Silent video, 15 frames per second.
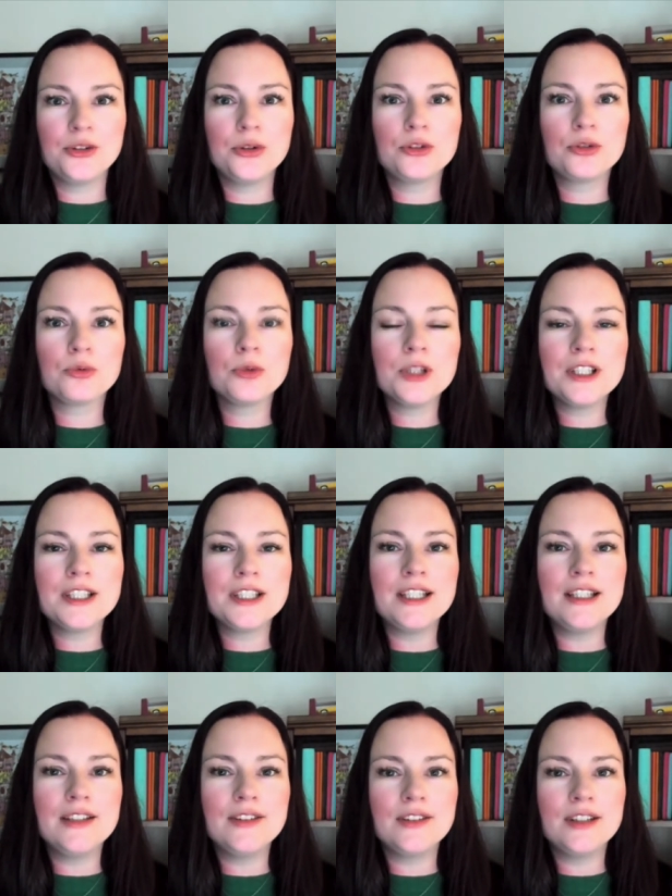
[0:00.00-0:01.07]
So it's
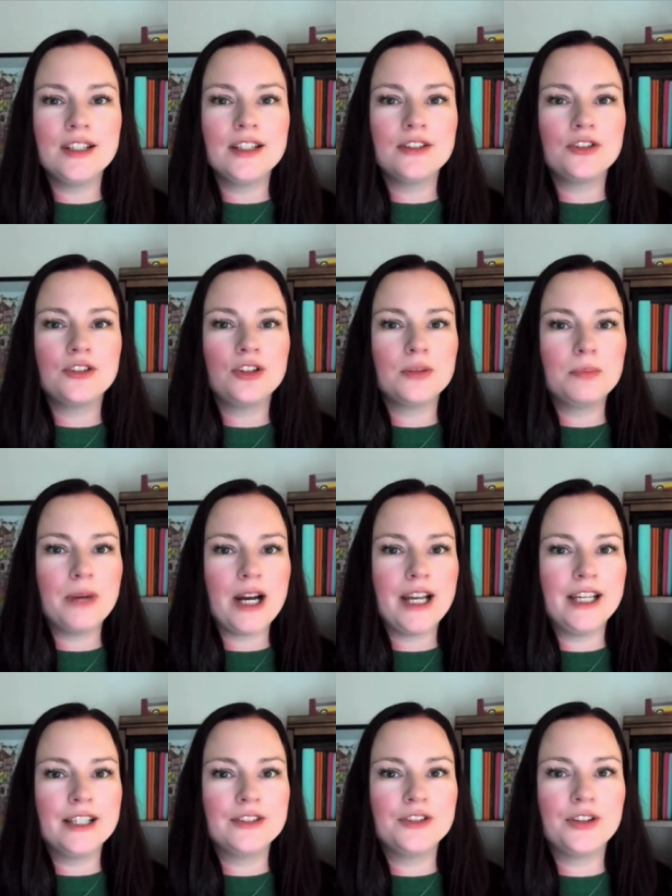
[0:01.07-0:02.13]
really easy to
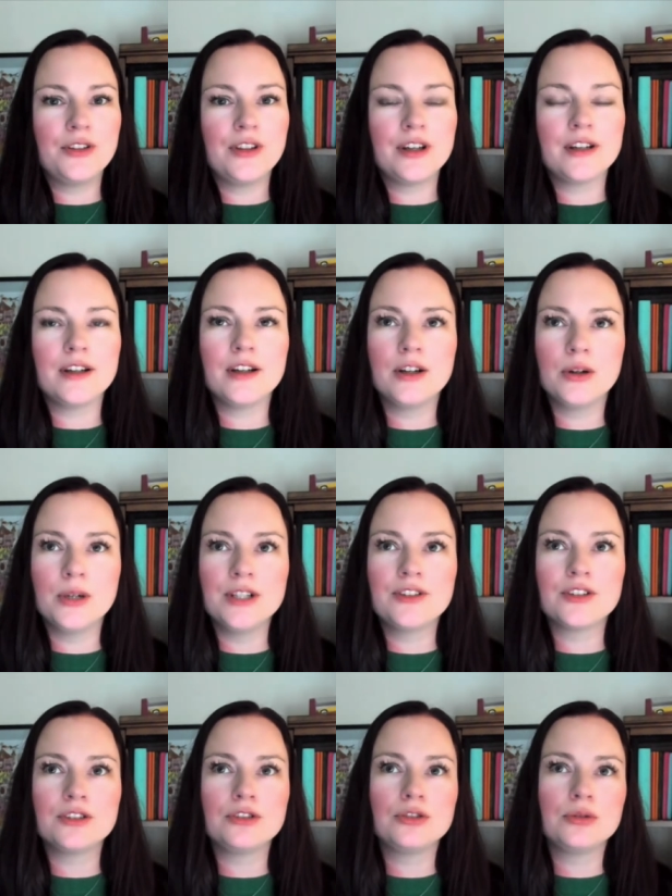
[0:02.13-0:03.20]
buy into the,
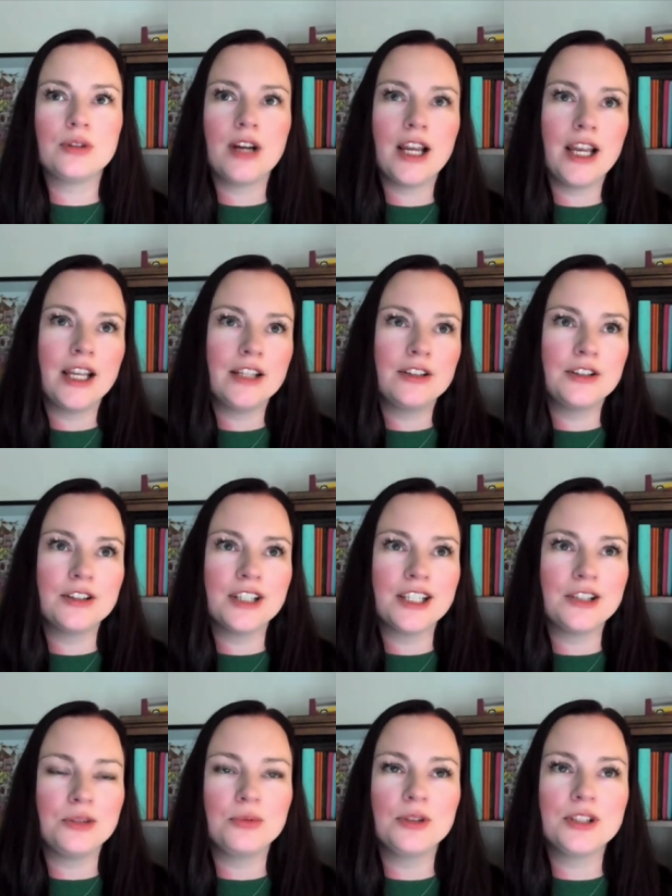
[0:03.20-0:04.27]
it's a dread,
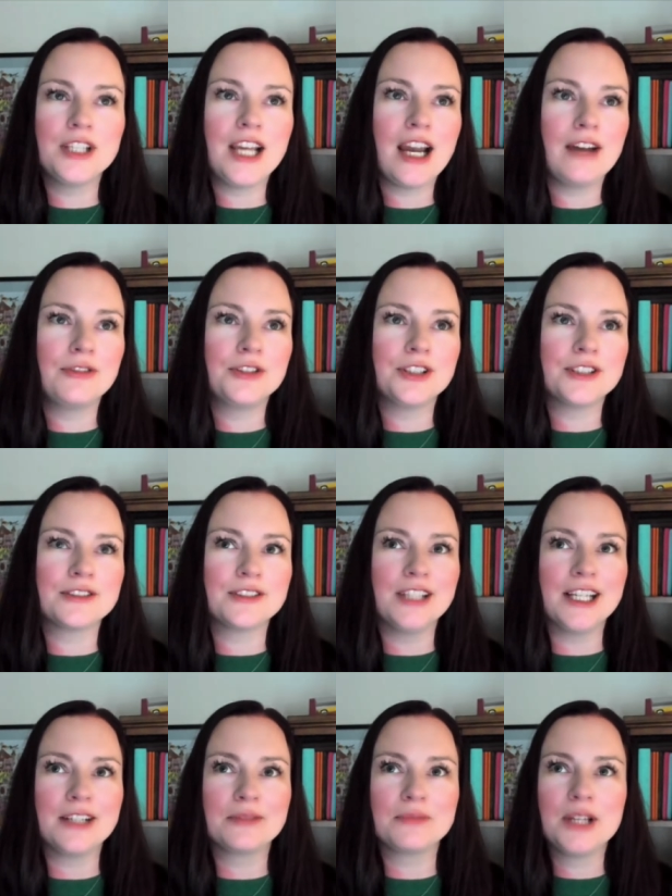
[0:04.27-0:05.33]
like you really have to
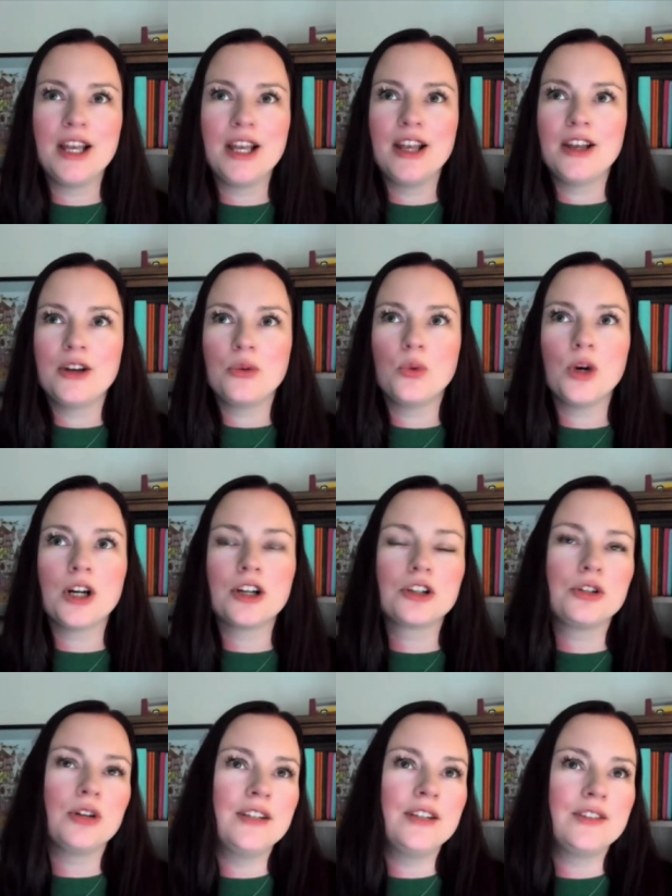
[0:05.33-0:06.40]

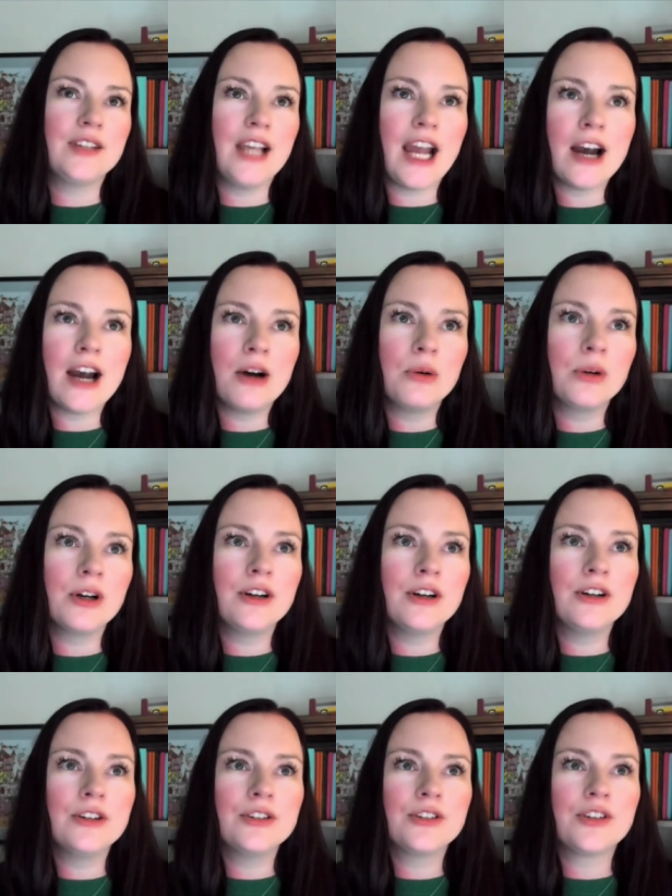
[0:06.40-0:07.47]
work crazy
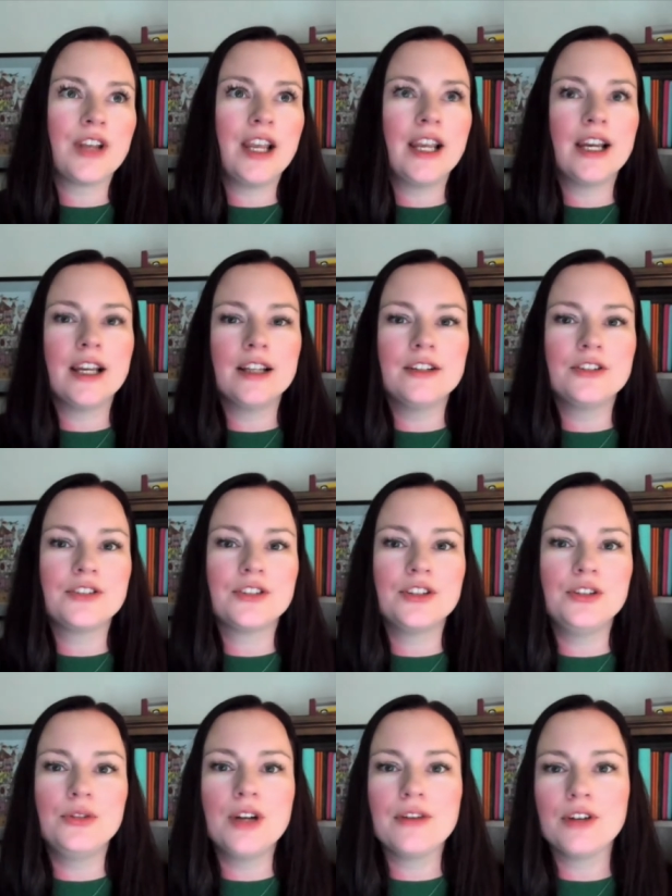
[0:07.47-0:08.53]
hours
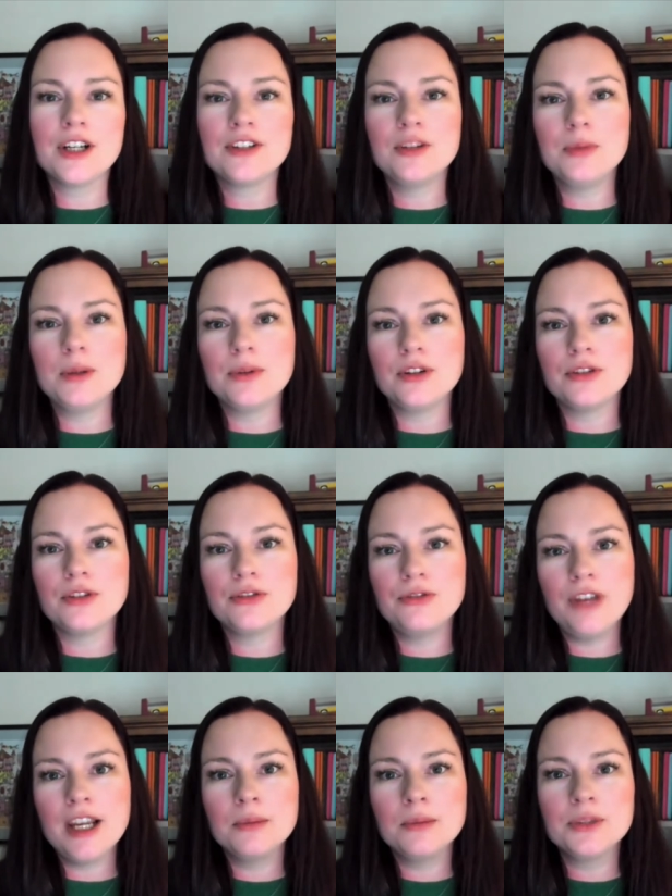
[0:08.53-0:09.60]
and you never get to be with your
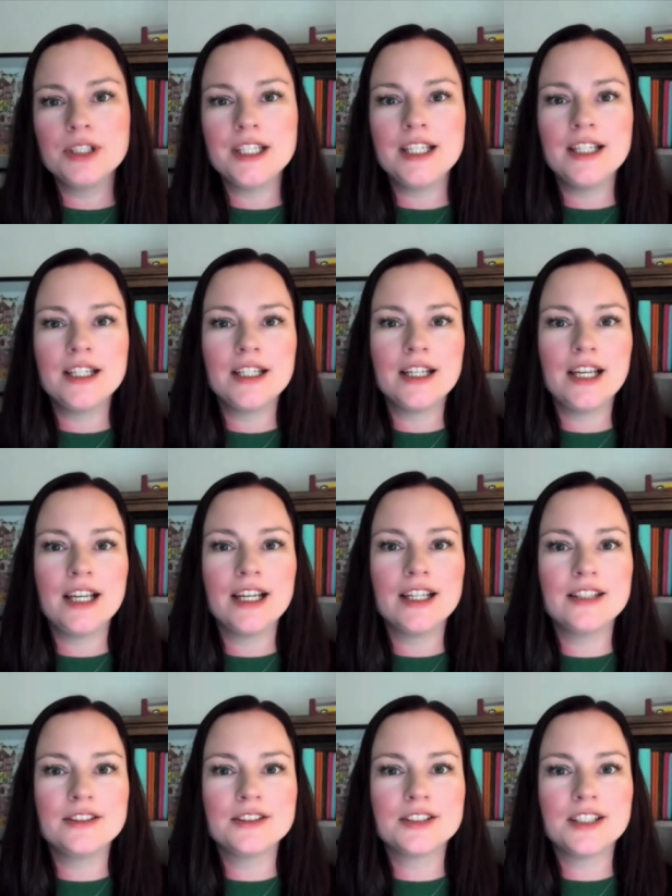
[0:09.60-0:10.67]
family
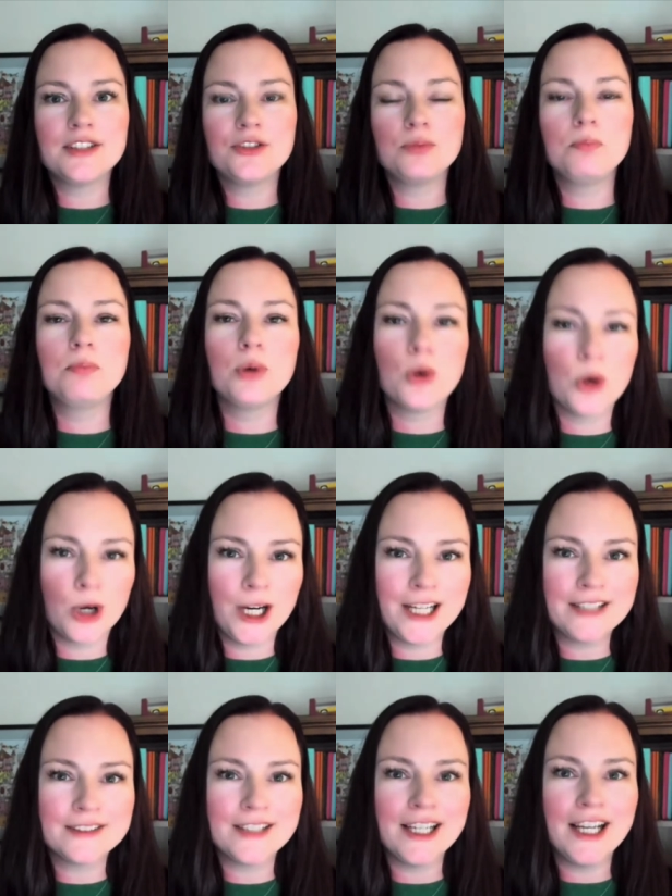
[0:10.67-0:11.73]
and it's
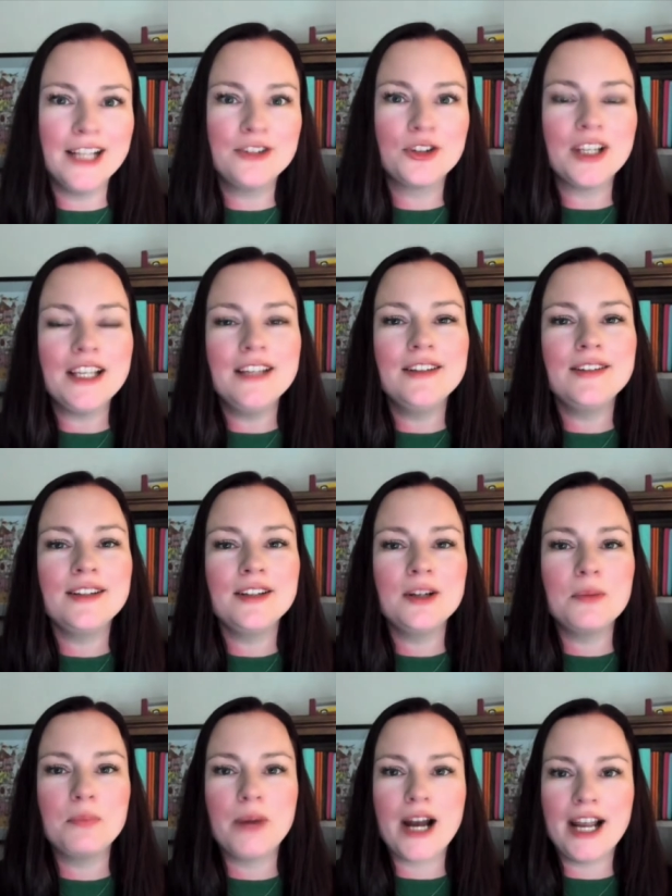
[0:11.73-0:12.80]
boring. It's
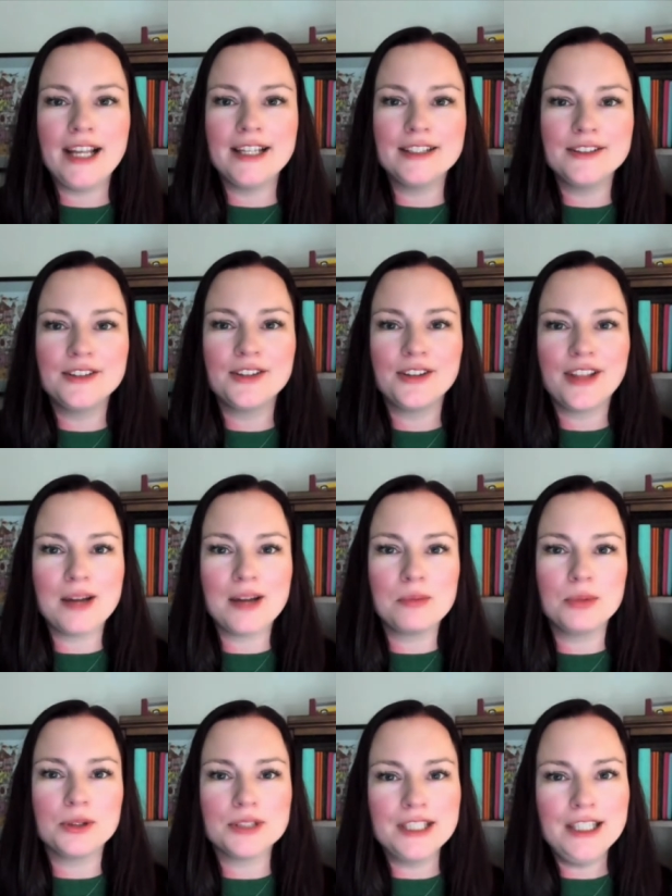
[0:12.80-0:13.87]
easy to buy into
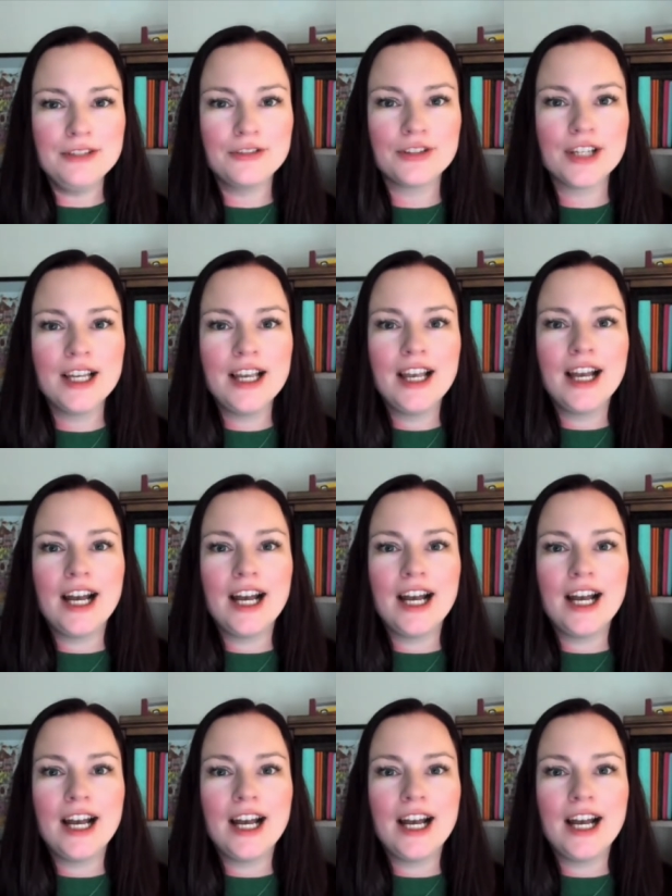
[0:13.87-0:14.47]
that belief.